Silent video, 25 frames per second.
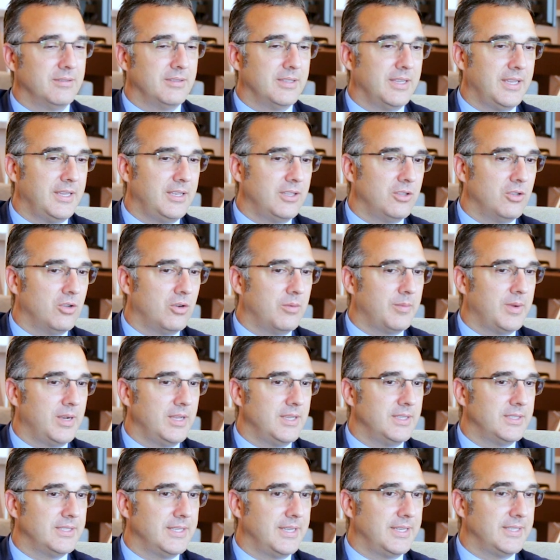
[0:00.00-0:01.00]
they
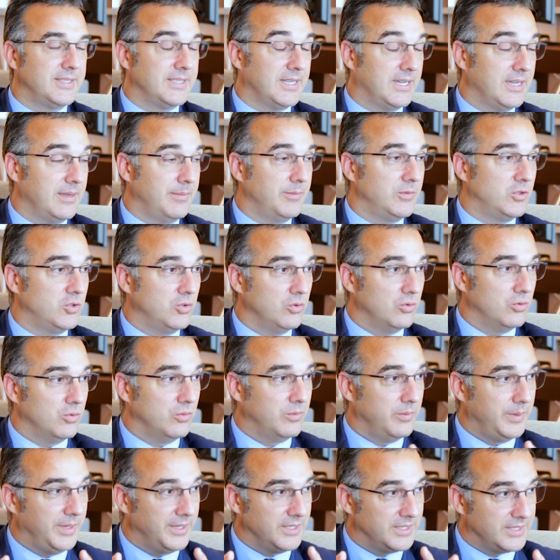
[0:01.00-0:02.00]
normally take time
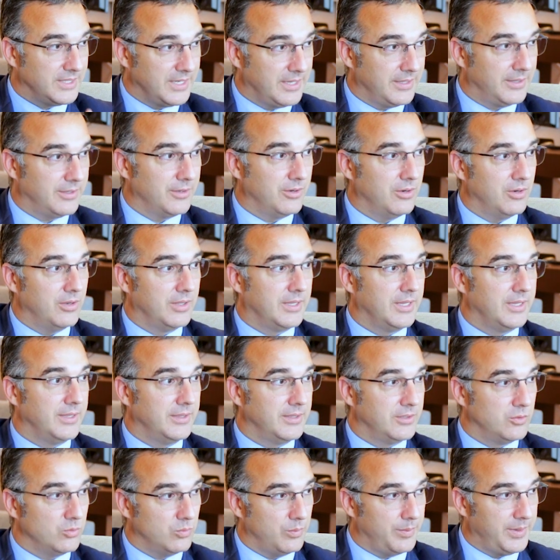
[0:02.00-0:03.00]
to be settled
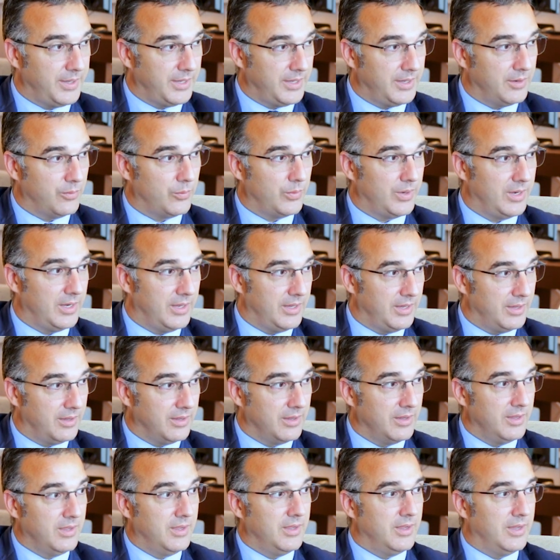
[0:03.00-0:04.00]
and to be really
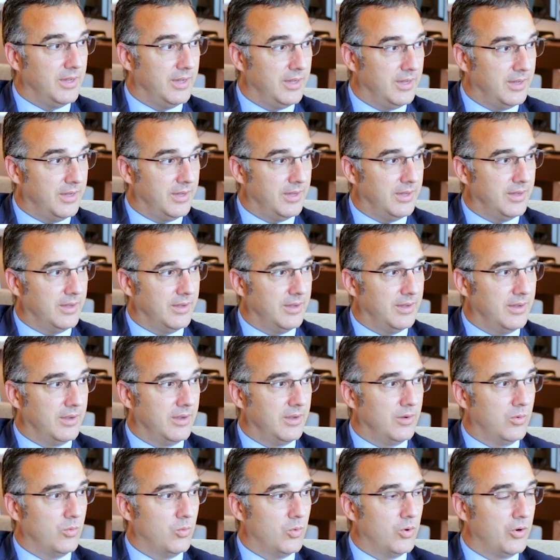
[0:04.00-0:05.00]

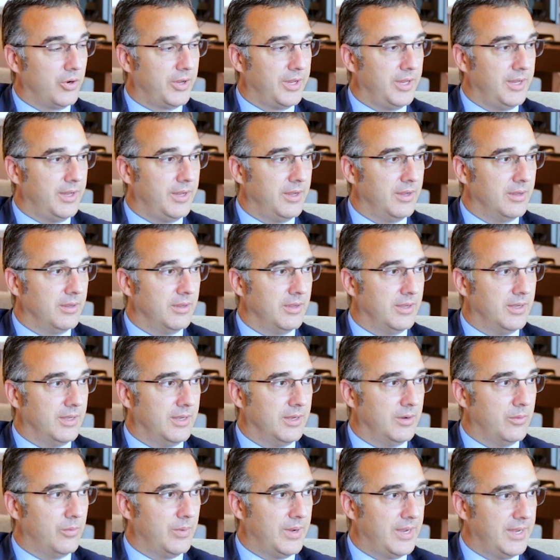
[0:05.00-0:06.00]
working
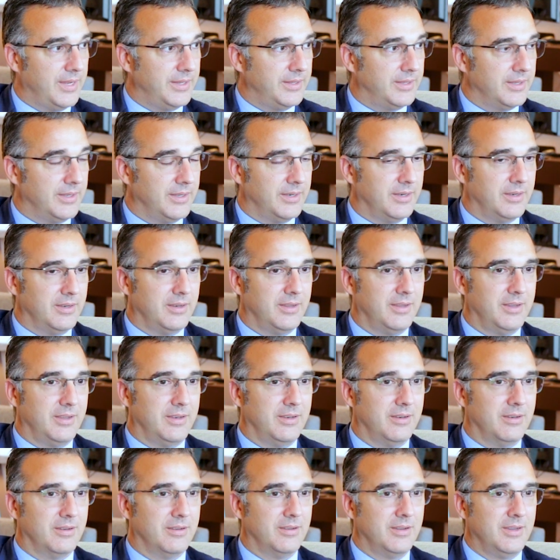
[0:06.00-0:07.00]
right and
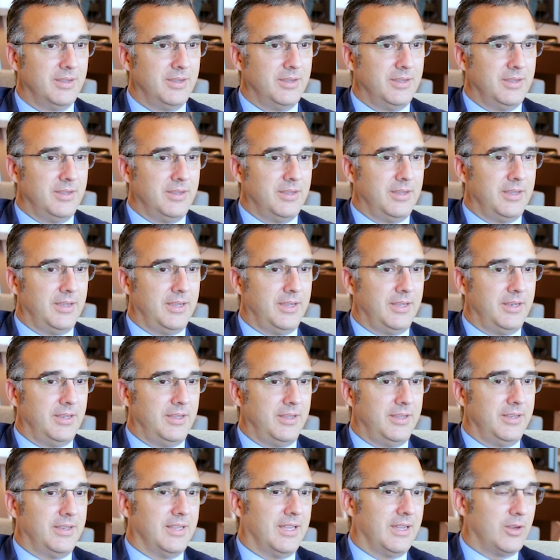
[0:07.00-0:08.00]

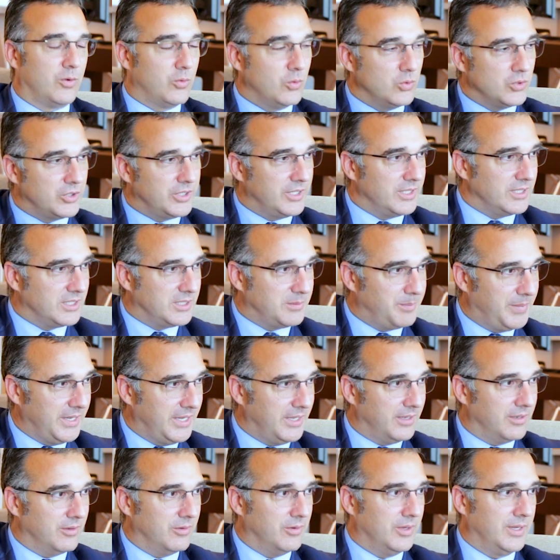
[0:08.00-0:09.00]
in a cruising
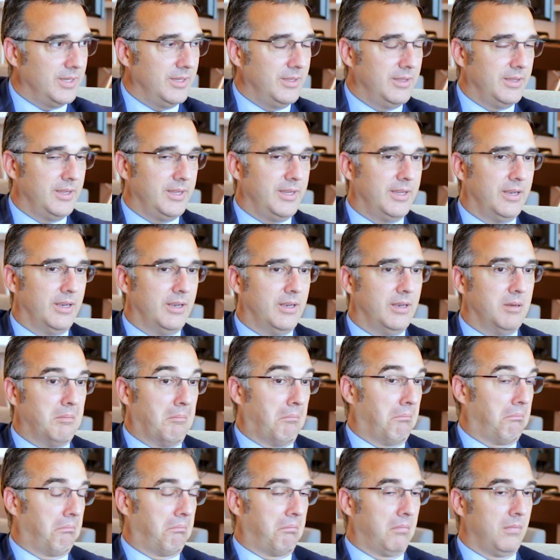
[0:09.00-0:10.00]
speed, right? And
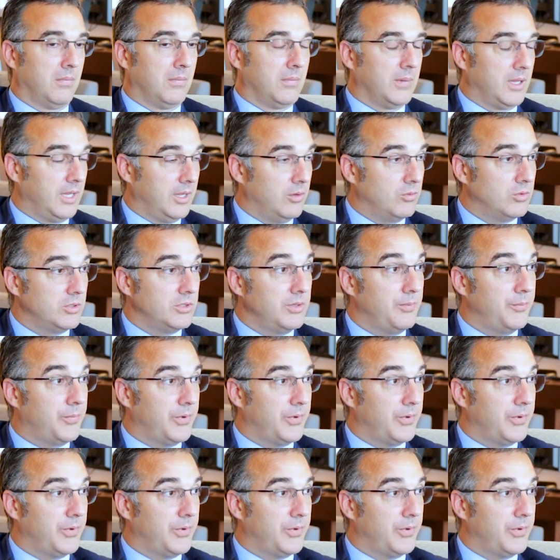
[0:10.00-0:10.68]
it was